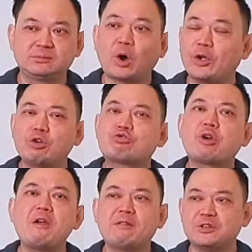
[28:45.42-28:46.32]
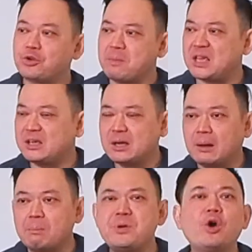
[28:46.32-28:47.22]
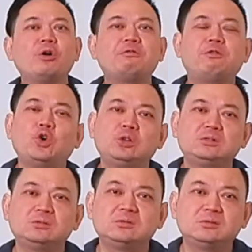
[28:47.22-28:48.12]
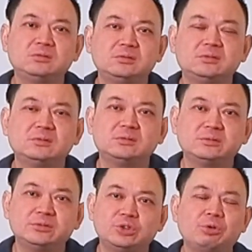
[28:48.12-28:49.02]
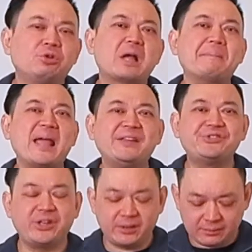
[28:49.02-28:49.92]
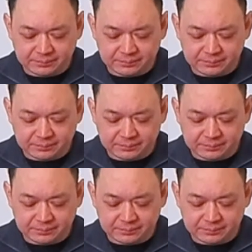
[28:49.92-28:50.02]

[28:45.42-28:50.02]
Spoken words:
Are you driven to be beautiful, to look amazing?